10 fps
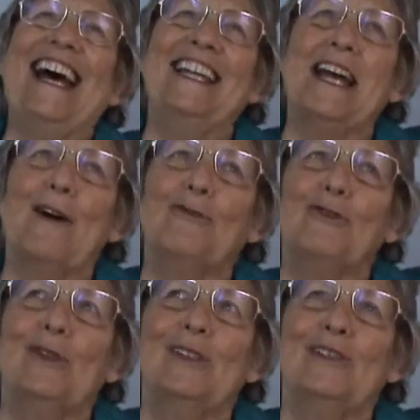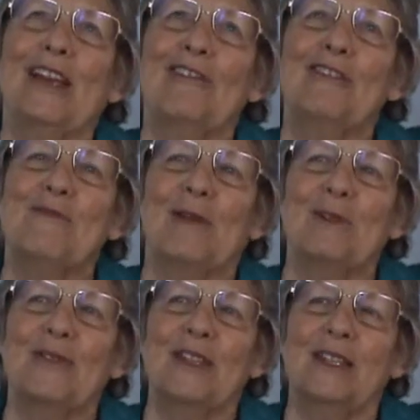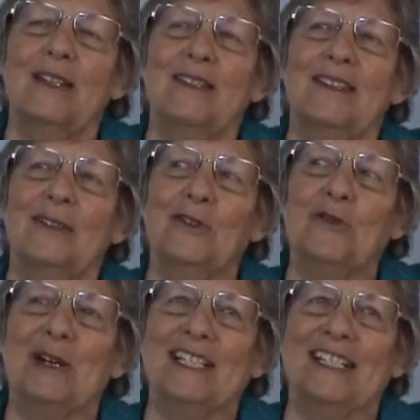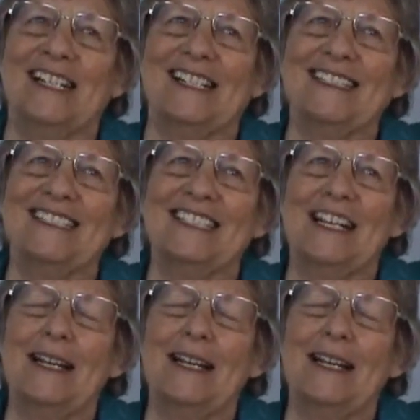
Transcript: And afterwards, I remembered thinking, oh, my gosh.